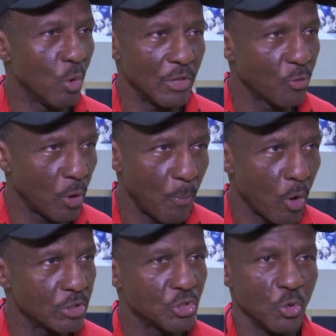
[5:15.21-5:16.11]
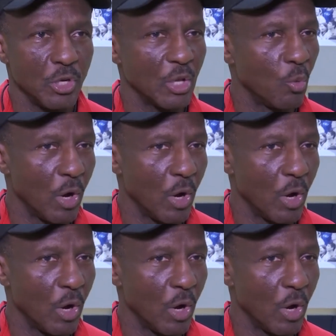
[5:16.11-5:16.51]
wasn't three-point shooting,